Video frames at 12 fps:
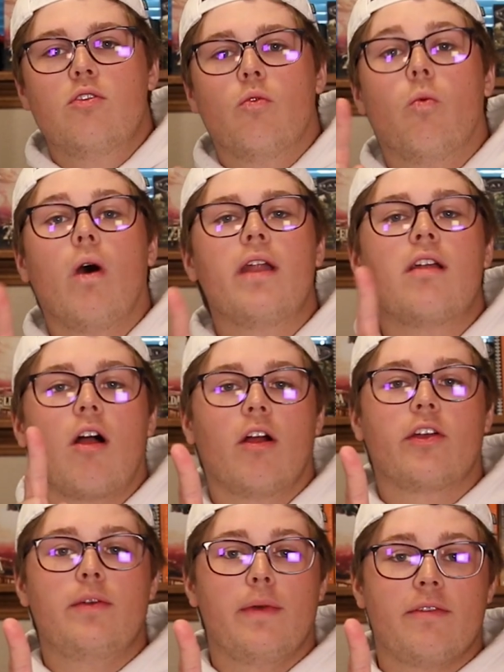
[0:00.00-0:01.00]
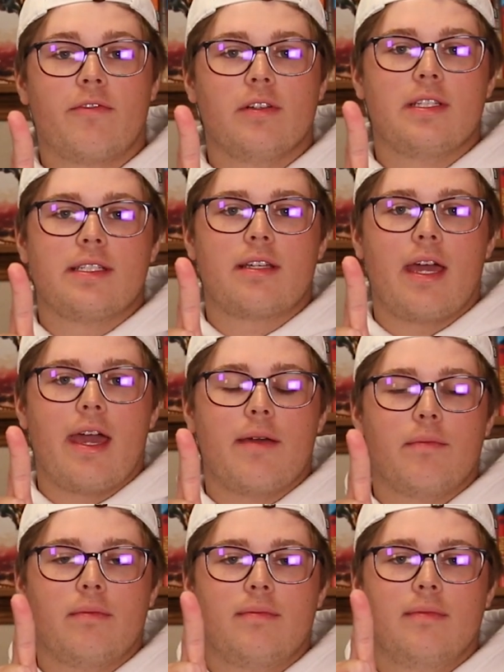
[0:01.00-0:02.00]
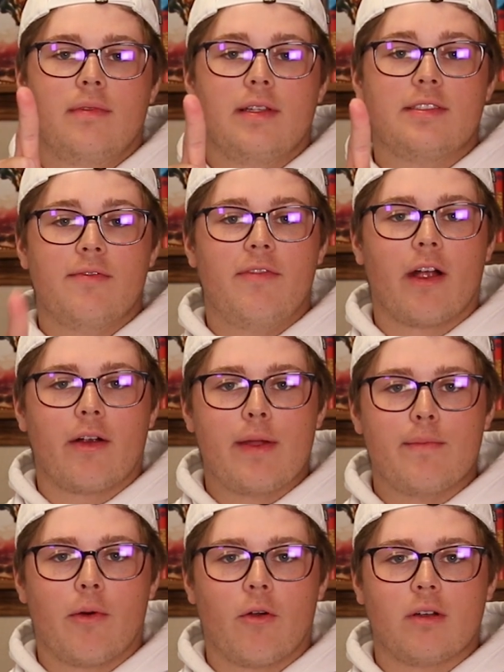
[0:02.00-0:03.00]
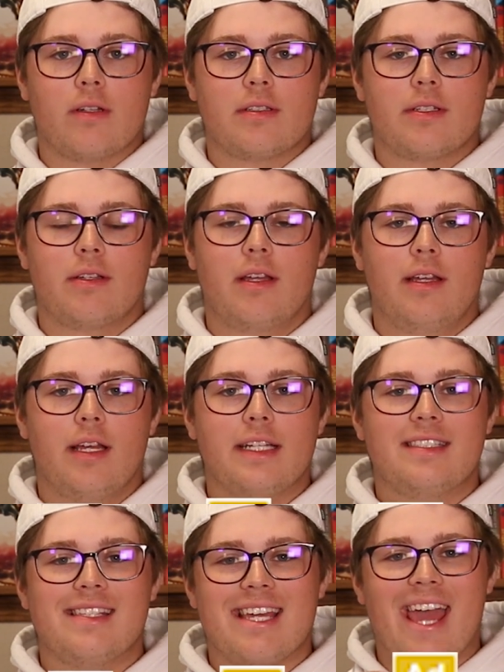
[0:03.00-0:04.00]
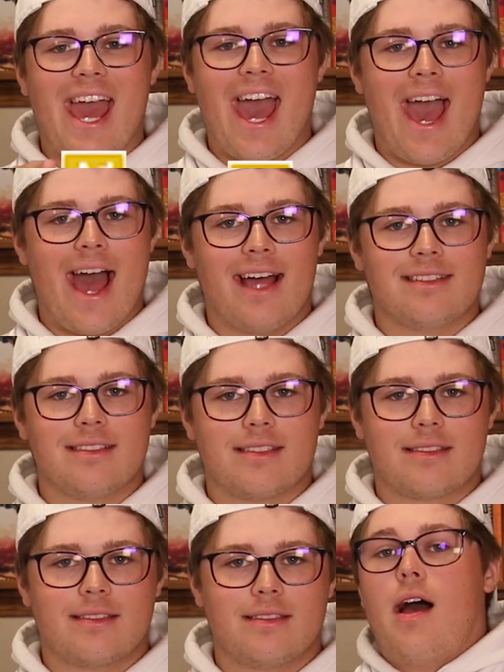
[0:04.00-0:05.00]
One argument for this game, it's very important, it's the ads.